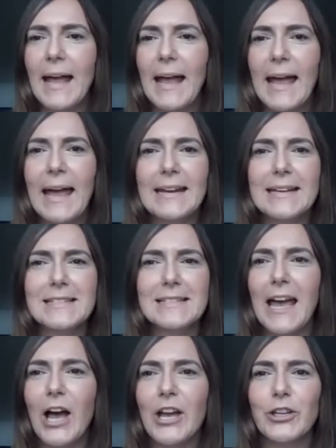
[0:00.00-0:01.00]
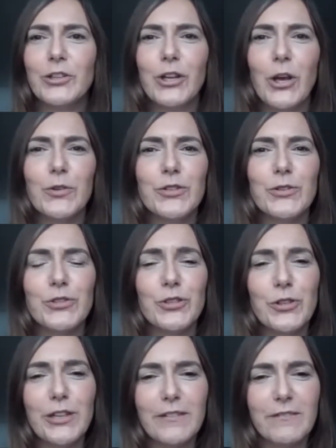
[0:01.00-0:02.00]
And yeah, I could go to
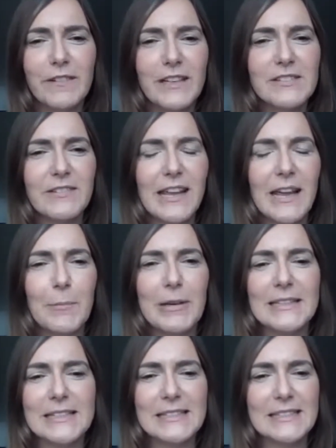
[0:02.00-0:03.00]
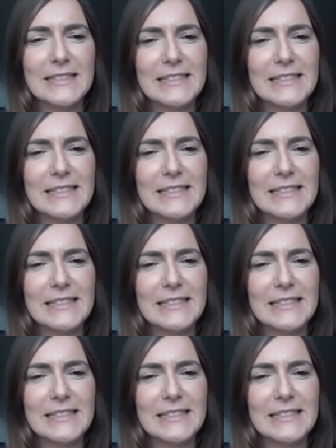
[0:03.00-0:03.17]
Julian first for that, please.